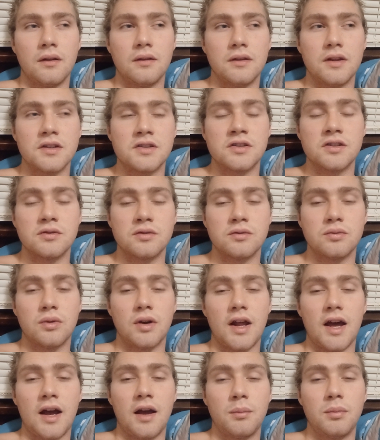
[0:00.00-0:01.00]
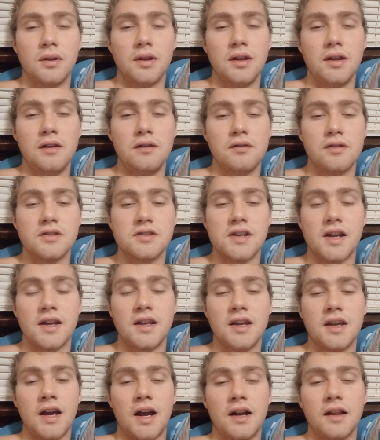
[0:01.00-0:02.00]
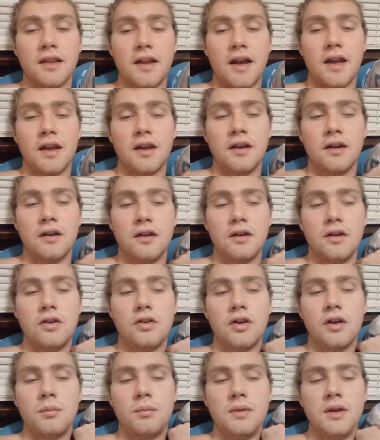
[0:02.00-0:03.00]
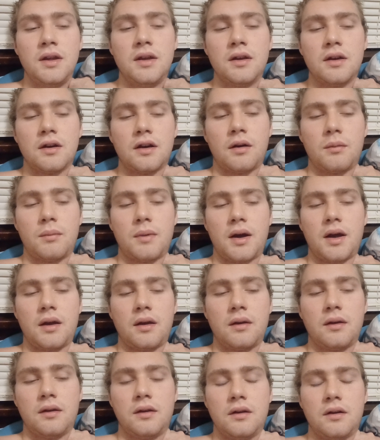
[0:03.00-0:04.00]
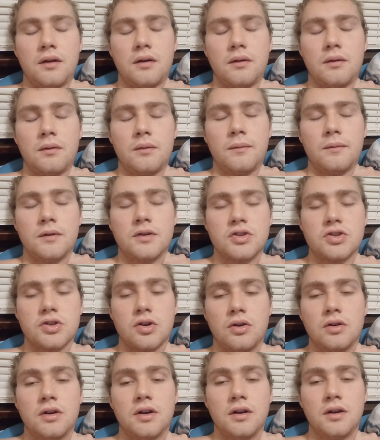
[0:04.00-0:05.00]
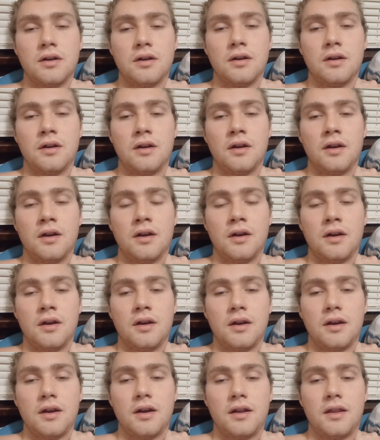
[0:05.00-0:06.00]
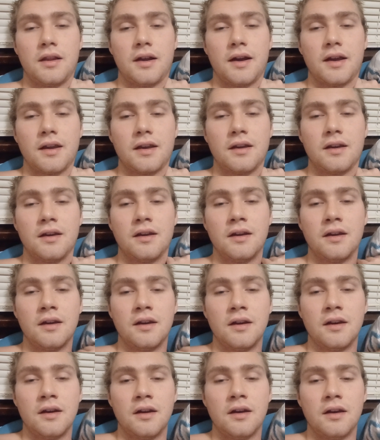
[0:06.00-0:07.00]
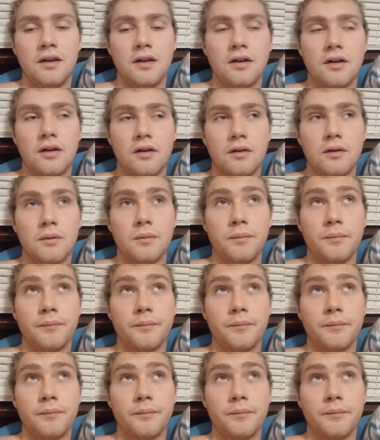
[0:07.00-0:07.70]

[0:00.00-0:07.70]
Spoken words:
this is what I believe is that He kind of like gripped me on my, shoulder and like, you know,